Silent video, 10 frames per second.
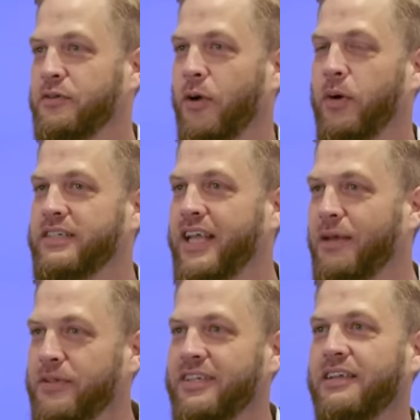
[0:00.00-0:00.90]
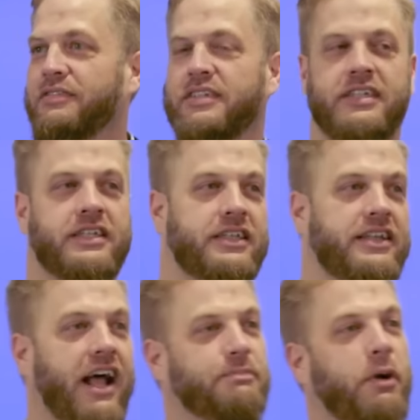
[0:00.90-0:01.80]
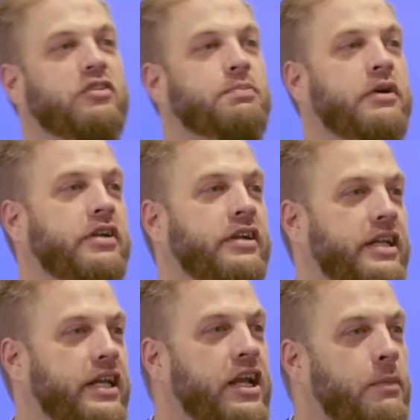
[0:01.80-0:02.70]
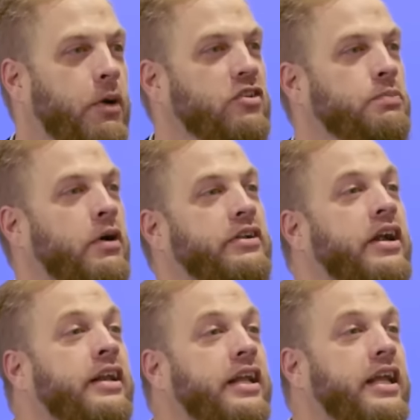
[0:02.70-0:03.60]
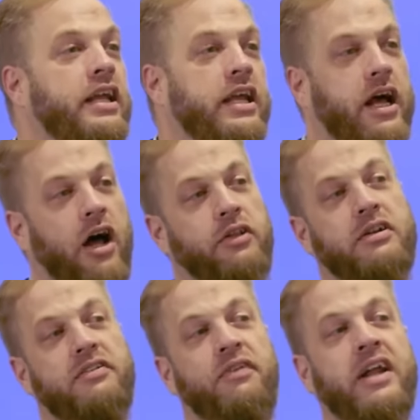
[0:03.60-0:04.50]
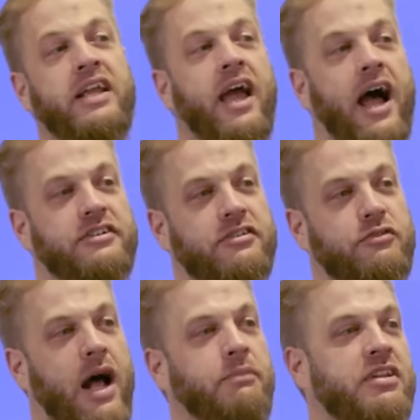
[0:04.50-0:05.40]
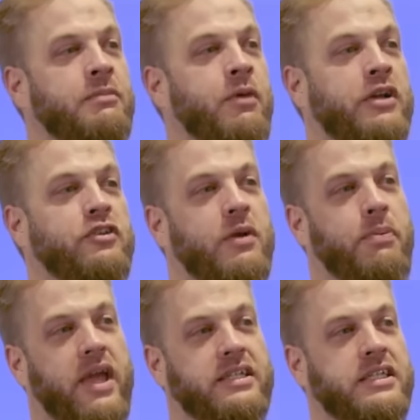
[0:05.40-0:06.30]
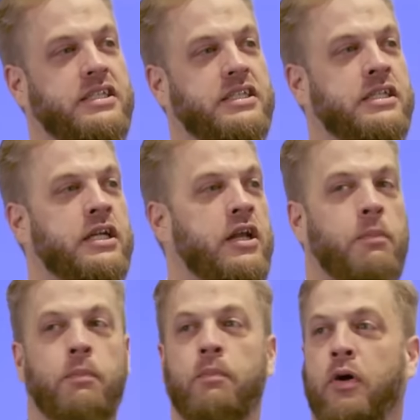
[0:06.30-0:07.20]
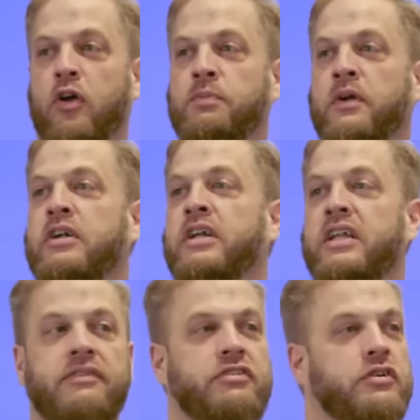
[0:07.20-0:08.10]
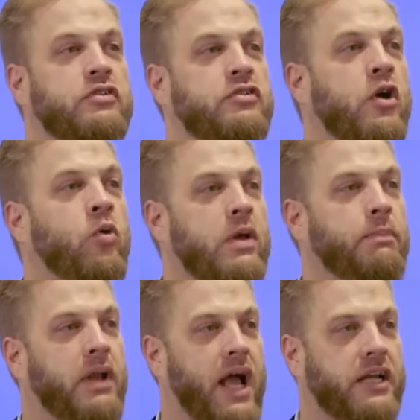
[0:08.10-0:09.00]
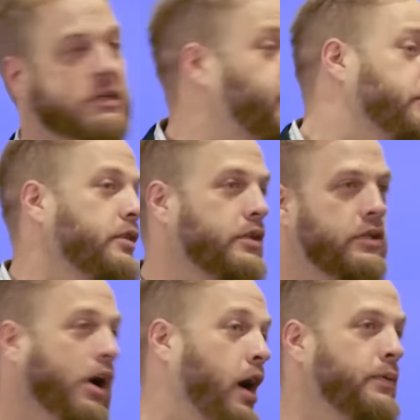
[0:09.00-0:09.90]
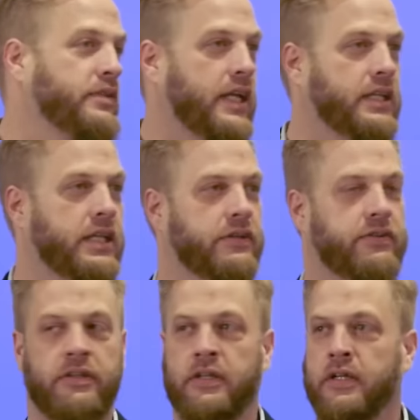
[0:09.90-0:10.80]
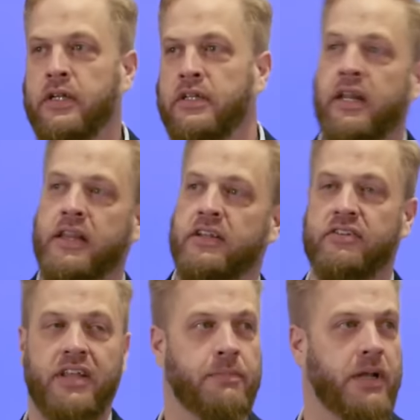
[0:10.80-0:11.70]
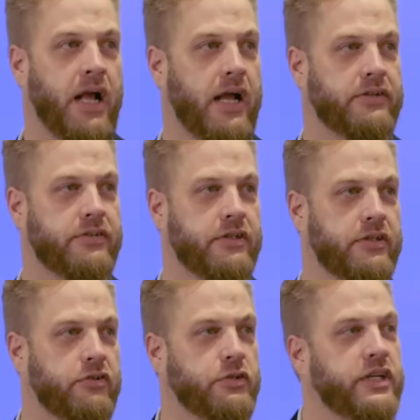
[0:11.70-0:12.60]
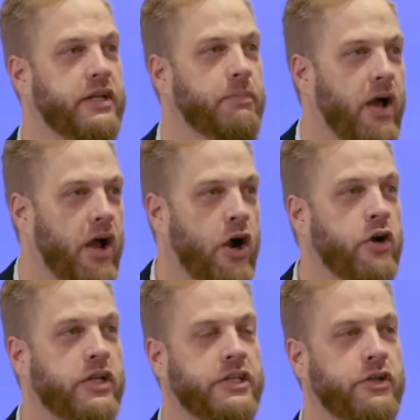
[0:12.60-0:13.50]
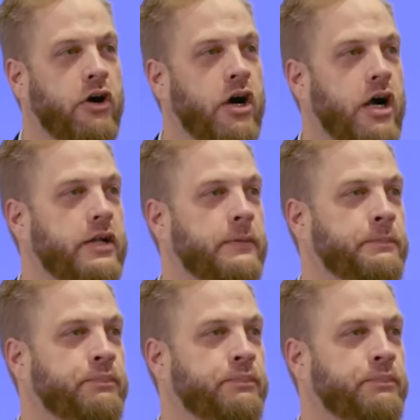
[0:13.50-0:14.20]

trying to watch cable television. That's postmodernity. Postmodernity, although it's funny, I just dropped something on you so pay attention. Postmodernity gives your soul whiplash because you're, you're always like this. Nothing stabilized. So you get hurt in your heart.